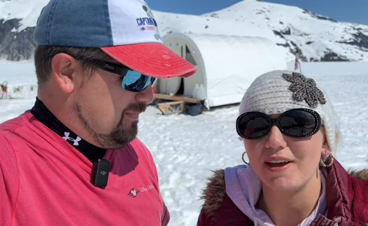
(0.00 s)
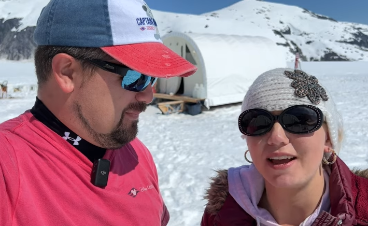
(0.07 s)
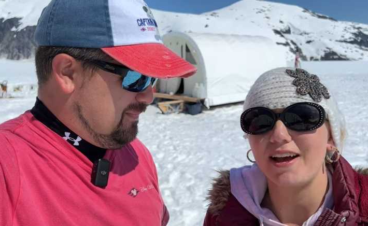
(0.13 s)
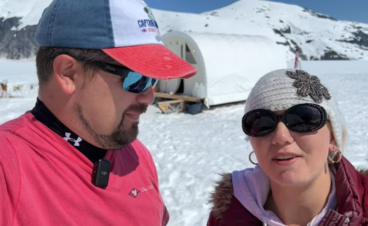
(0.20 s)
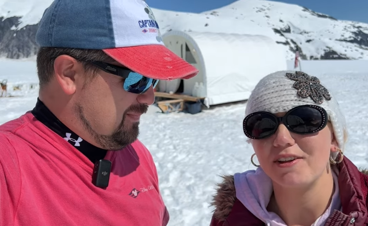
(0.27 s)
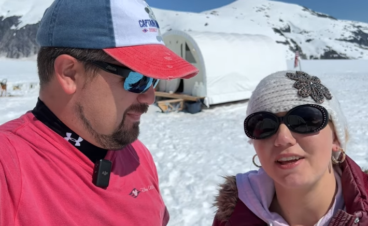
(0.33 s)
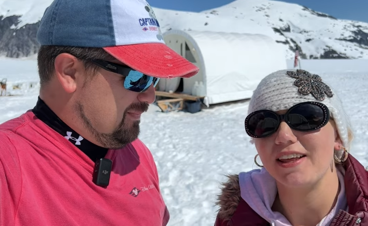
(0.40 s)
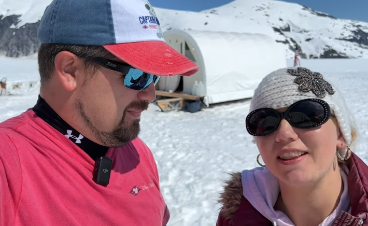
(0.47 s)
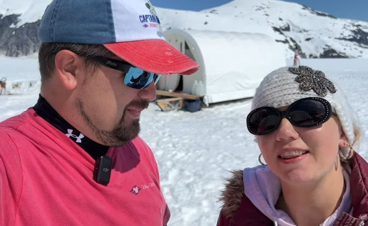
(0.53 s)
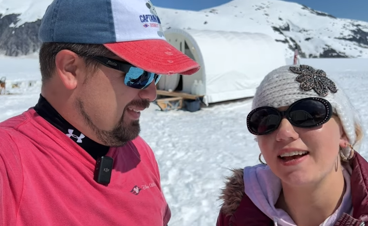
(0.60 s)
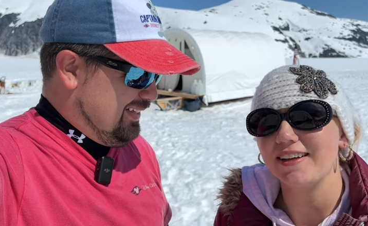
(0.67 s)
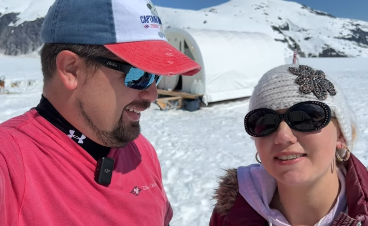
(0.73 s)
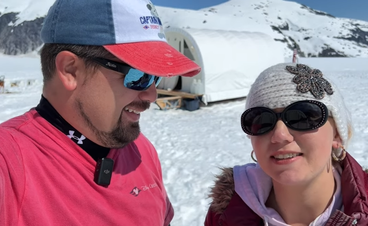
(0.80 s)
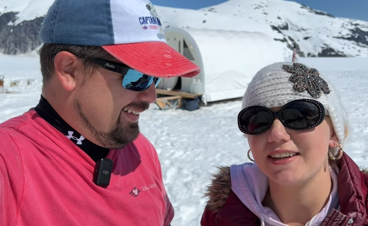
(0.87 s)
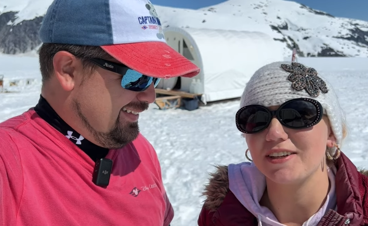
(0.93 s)
Speaker 1: alley in
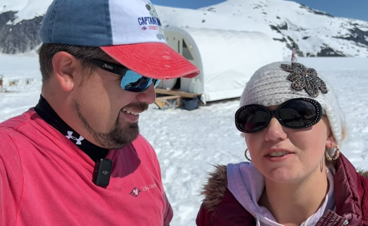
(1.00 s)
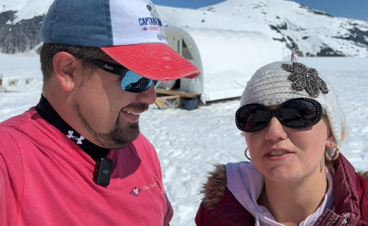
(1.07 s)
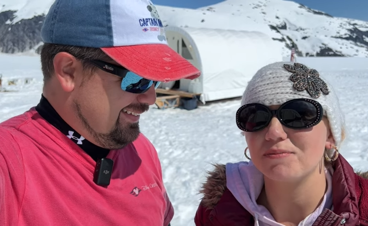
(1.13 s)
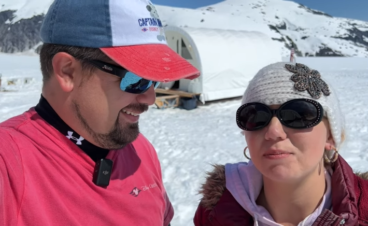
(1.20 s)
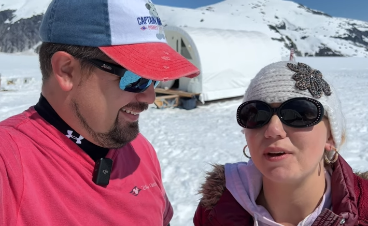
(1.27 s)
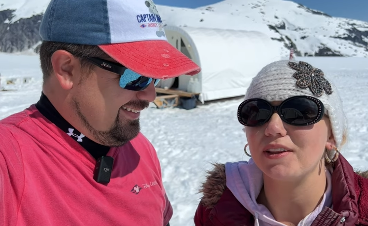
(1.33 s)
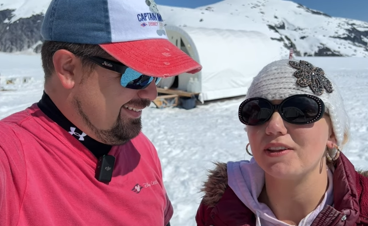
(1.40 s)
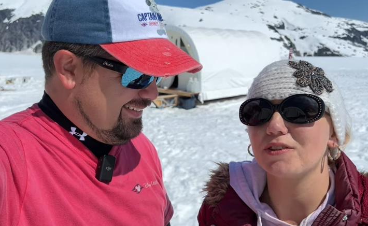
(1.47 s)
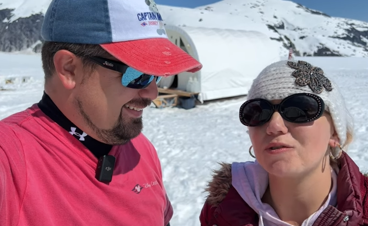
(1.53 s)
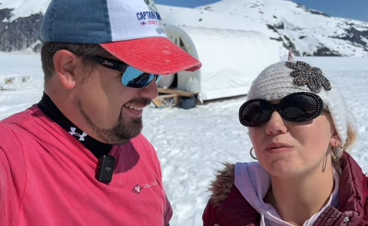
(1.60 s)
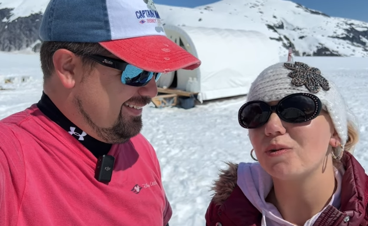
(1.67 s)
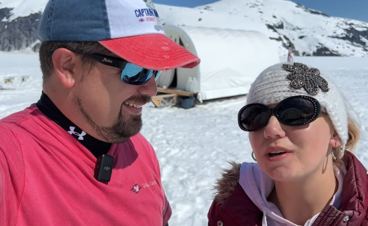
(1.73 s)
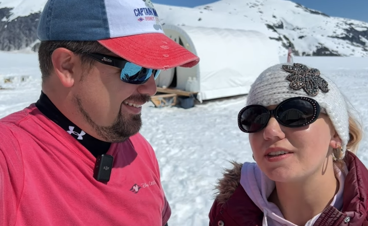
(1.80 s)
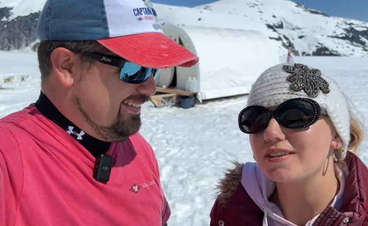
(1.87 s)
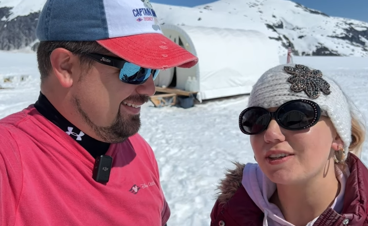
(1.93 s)
that sense, but this
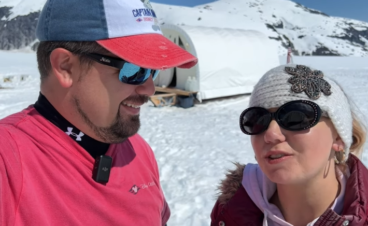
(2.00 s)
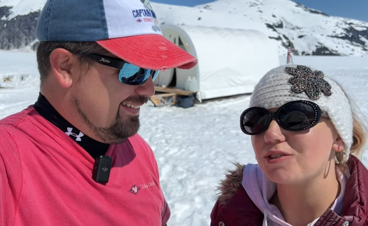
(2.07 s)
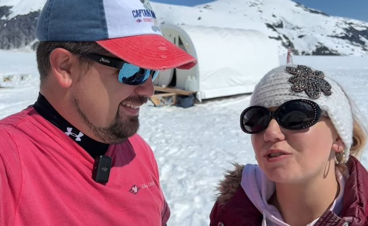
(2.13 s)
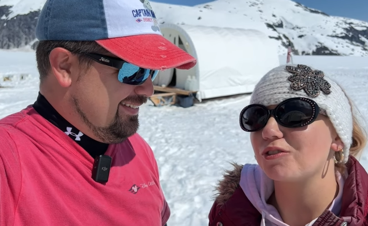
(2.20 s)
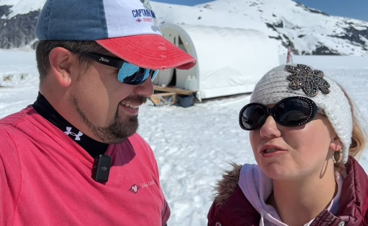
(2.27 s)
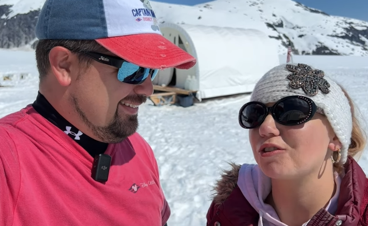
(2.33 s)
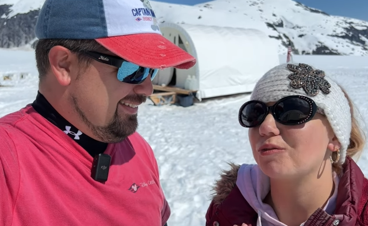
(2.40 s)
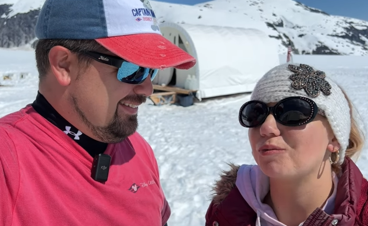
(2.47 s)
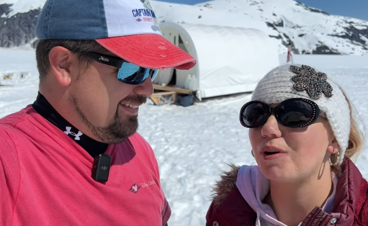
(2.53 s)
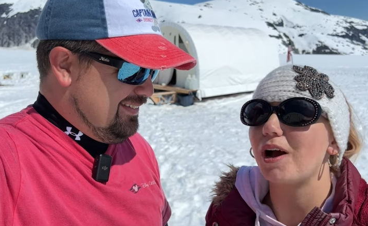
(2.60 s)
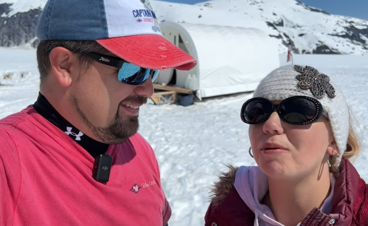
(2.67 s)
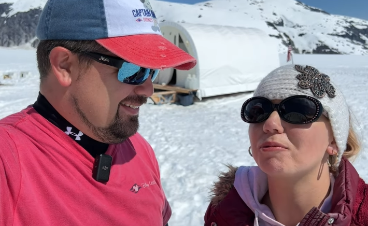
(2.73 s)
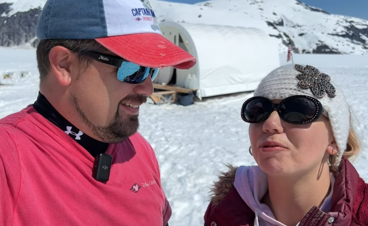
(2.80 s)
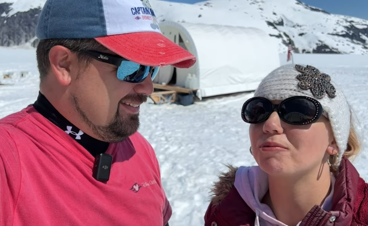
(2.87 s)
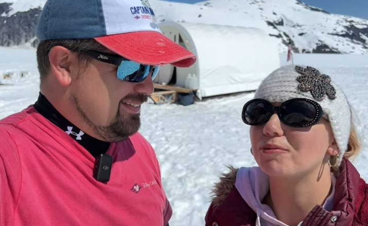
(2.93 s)
was an excursion
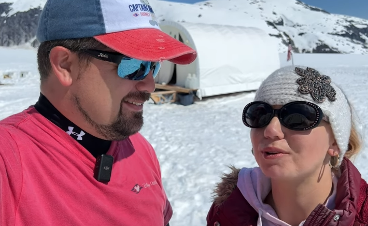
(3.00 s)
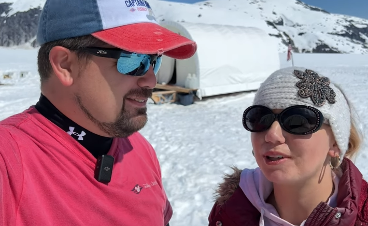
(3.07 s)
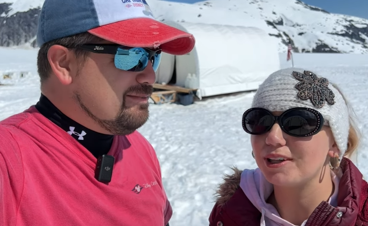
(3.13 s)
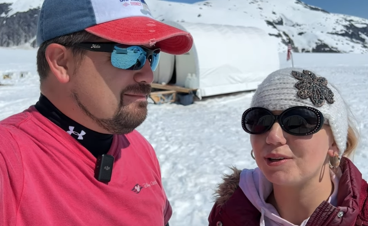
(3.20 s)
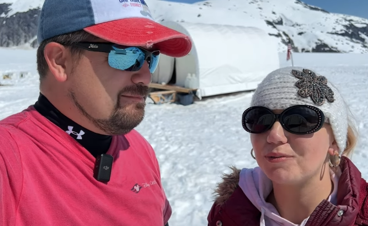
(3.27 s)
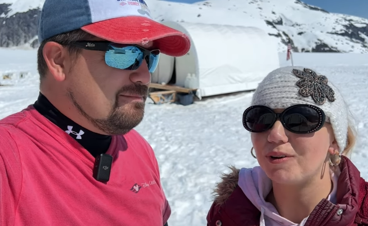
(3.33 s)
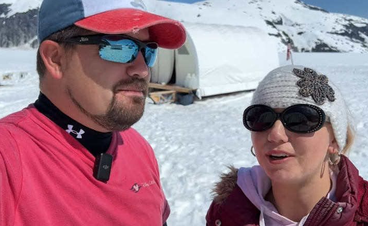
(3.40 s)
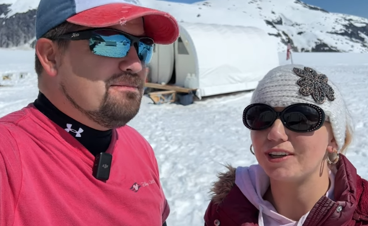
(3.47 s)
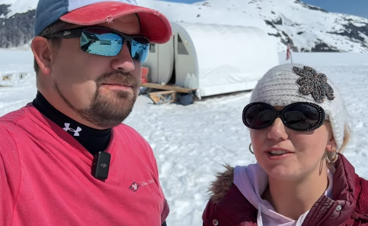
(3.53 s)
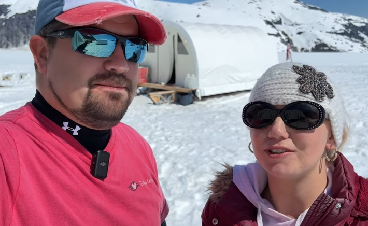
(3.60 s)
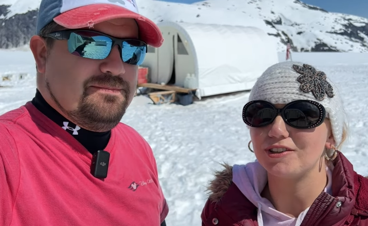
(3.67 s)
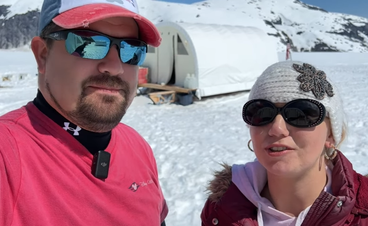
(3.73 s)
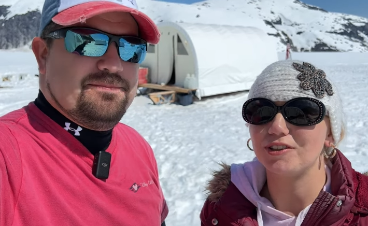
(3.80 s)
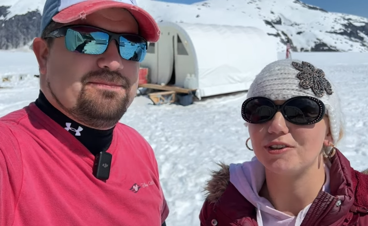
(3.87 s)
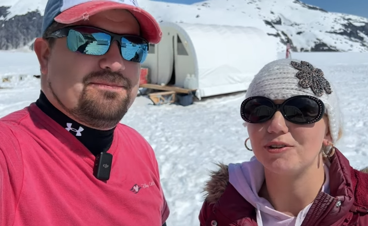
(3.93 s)
Robert really wanted to
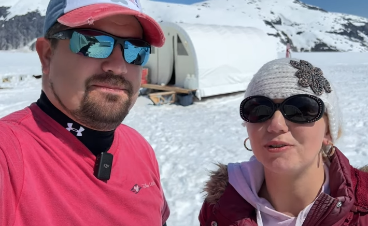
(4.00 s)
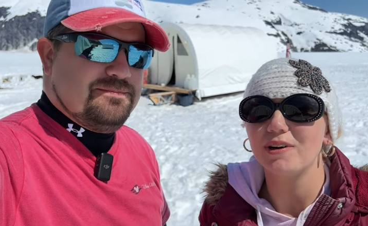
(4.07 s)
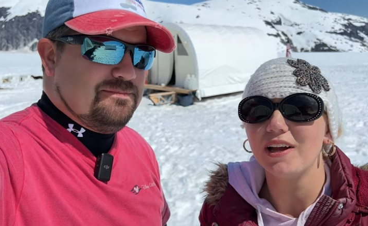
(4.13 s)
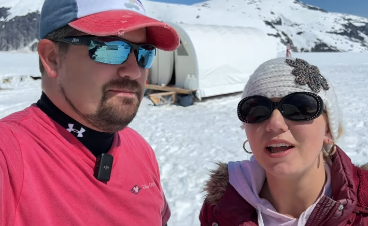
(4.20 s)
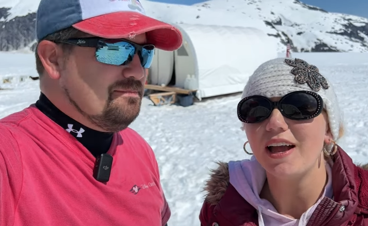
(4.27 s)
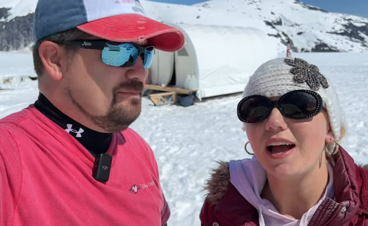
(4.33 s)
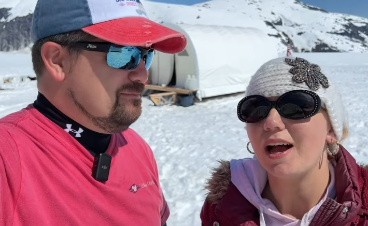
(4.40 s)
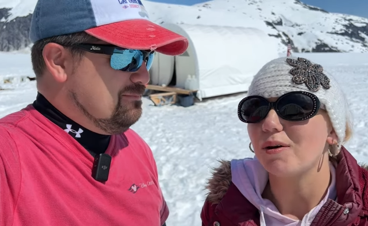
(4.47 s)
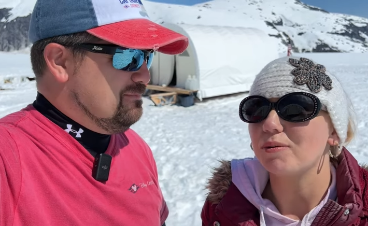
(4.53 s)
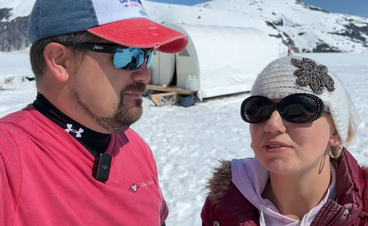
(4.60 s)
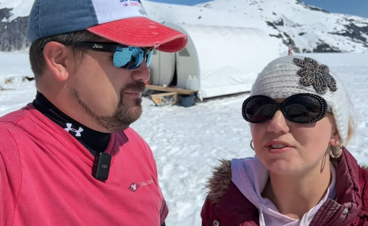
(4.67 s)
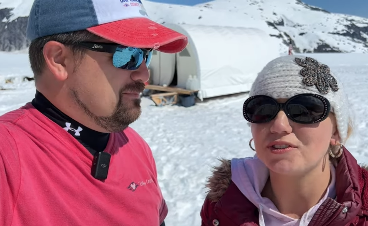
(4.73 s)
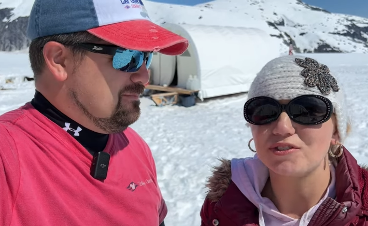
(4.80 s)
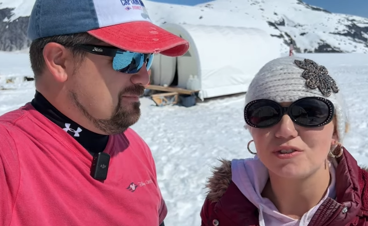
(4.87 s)
do. I wasn't